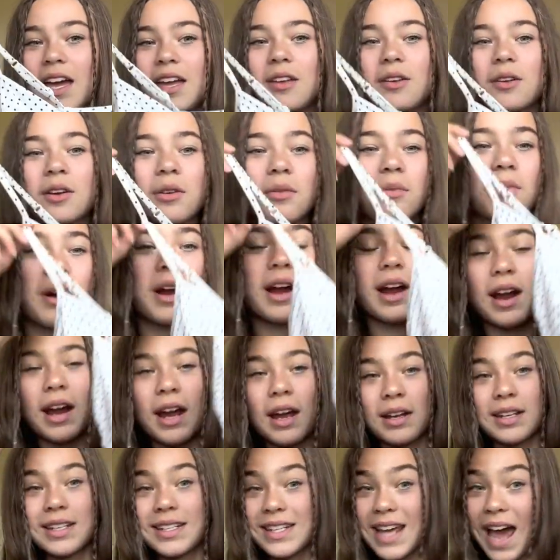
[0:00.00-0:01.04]
You can wear
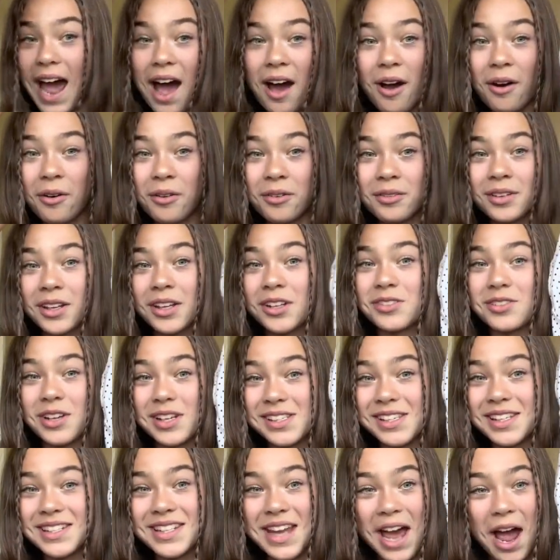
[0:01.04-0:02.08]
it down, like
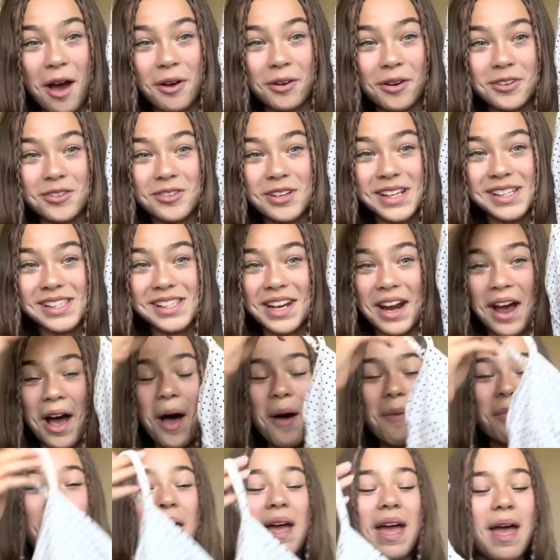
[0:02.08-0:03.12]
dress it down or dress it
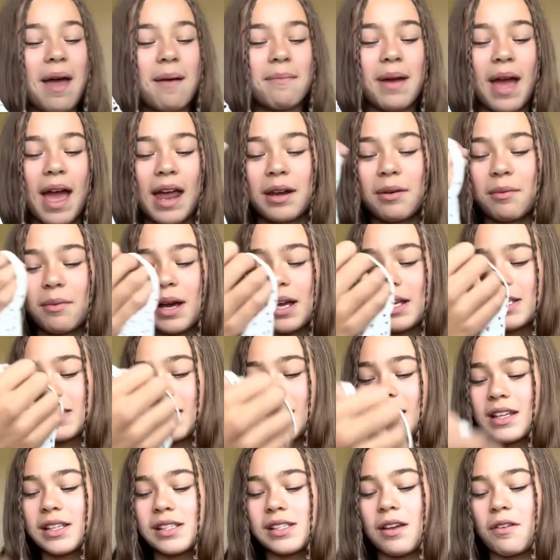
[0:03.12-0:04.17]
up. But anyways,
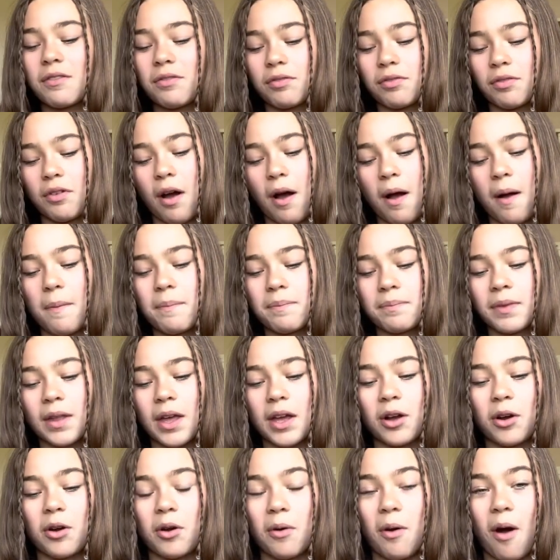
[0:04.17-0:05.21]
it is from
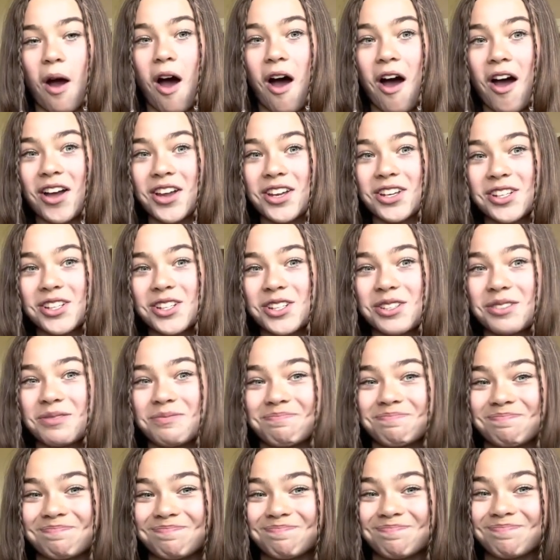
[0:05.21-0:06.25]
Garage,
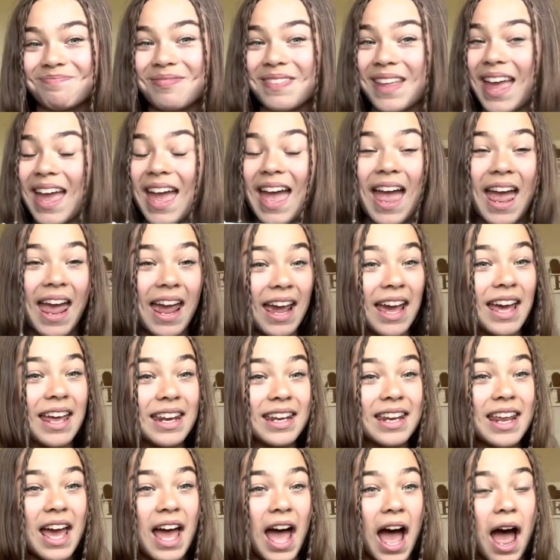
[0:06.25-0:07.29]

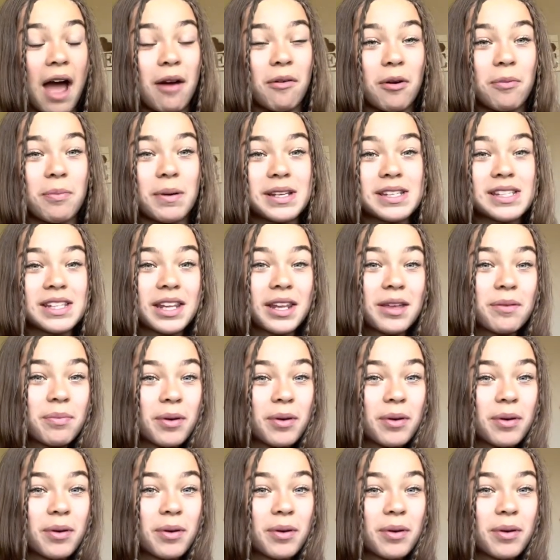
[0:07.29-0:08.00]
and I will basically